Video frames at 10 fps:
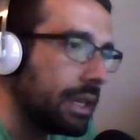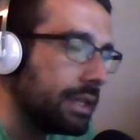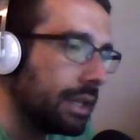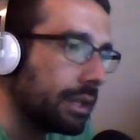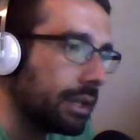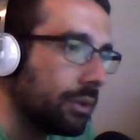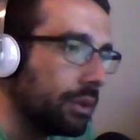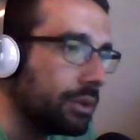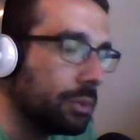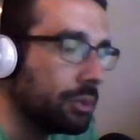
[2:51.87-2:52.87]
He's like a
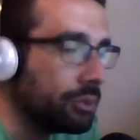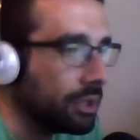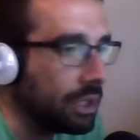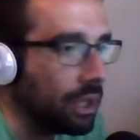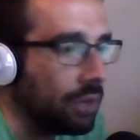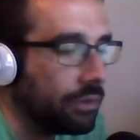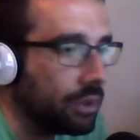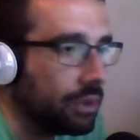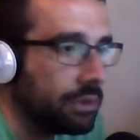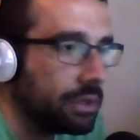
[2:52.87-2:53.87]
really super streaky
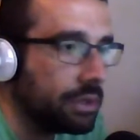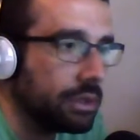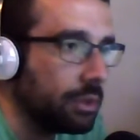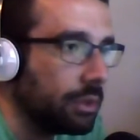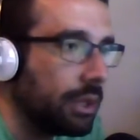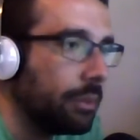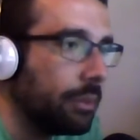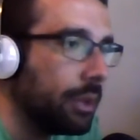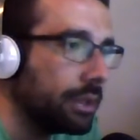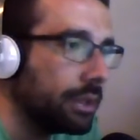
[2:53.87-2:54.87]
golfer, obviously, but when that
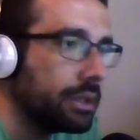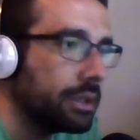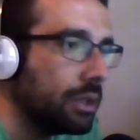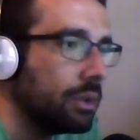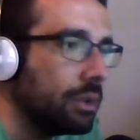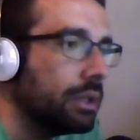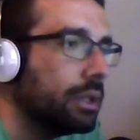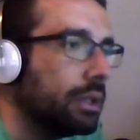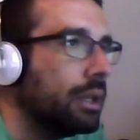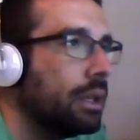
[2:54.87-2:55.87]
putter gets going,
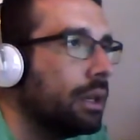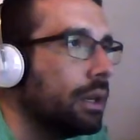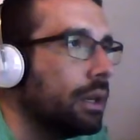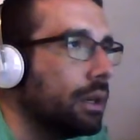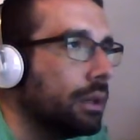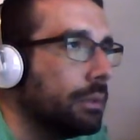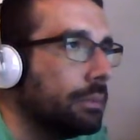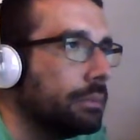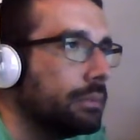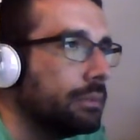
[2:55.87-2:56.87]

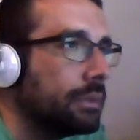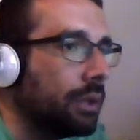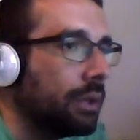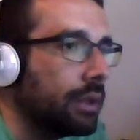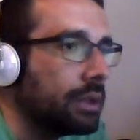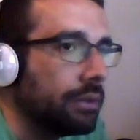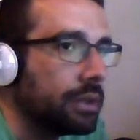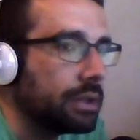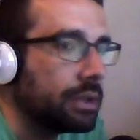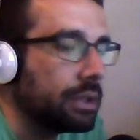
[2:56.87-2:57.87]
that's
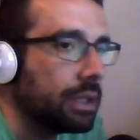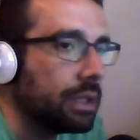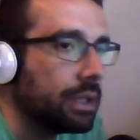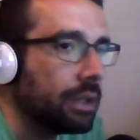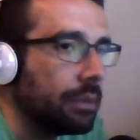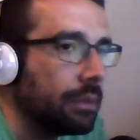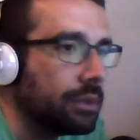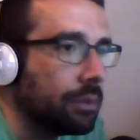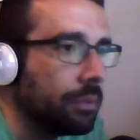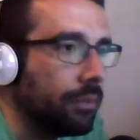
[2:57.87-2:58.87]
obviously a
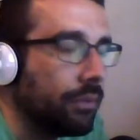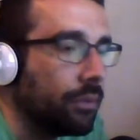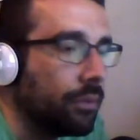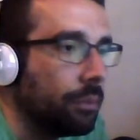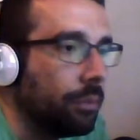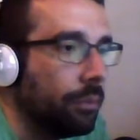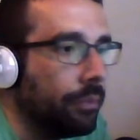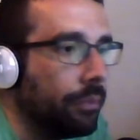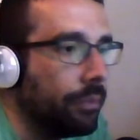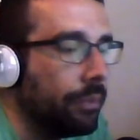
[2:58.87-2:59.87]
major
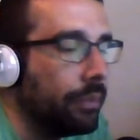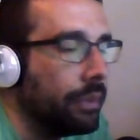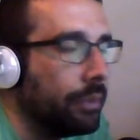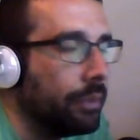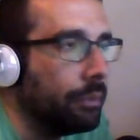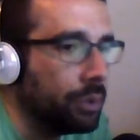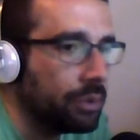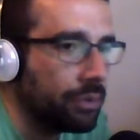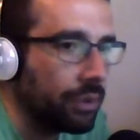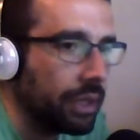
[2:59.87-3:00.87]

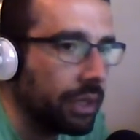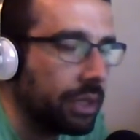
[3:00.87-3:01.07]
boost for any